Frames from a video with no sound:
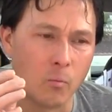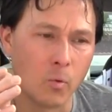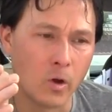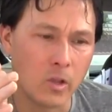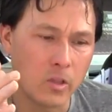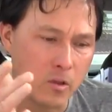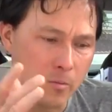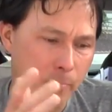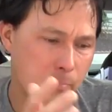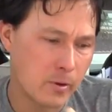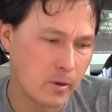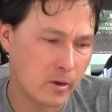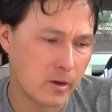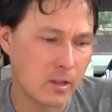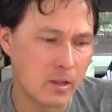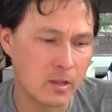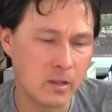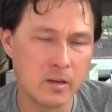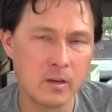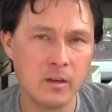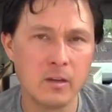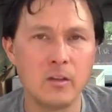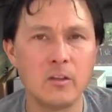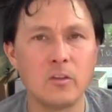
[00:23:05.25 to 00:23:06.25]
what you put
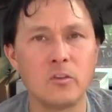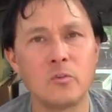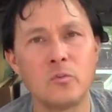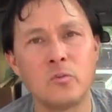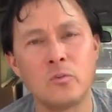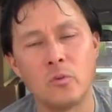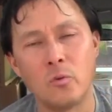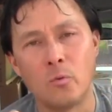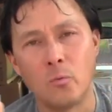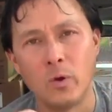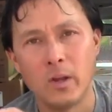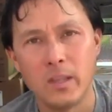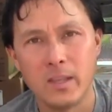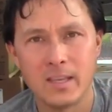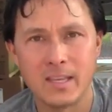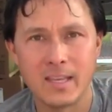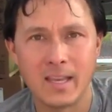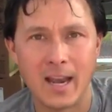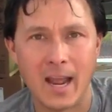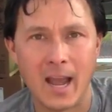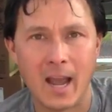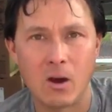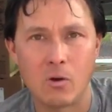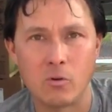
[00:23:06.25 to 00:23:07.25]
in is what you
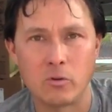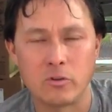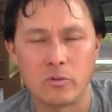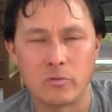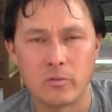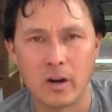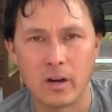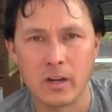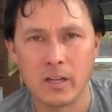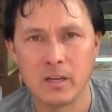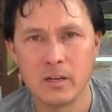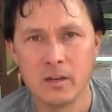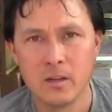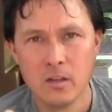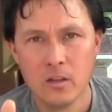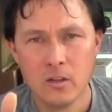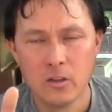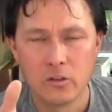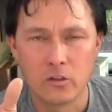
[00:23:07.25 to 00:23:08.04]
get out, right?